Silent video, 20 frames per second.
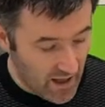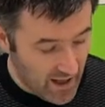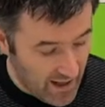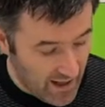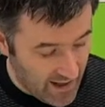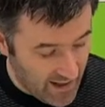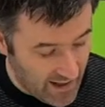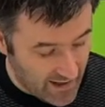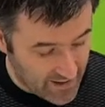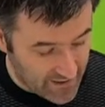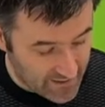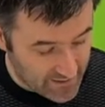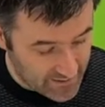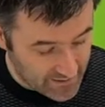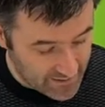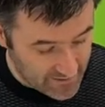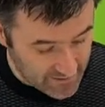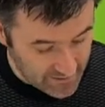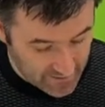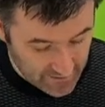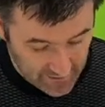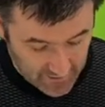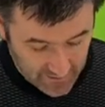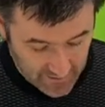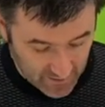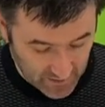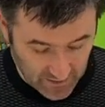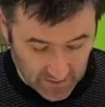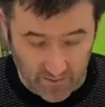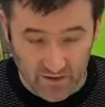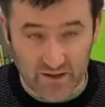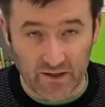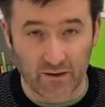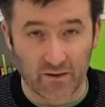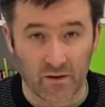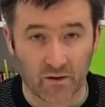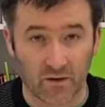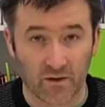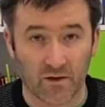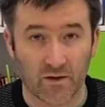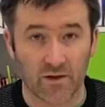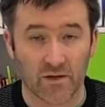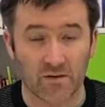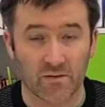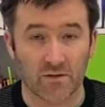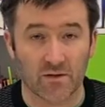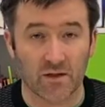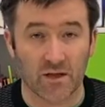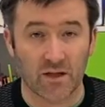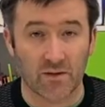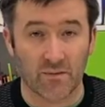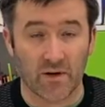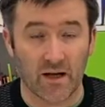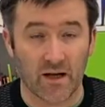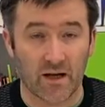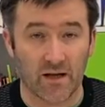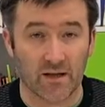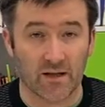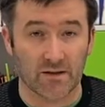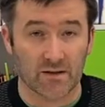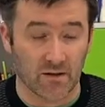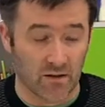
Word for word: and so they can be downloaded onto an iPad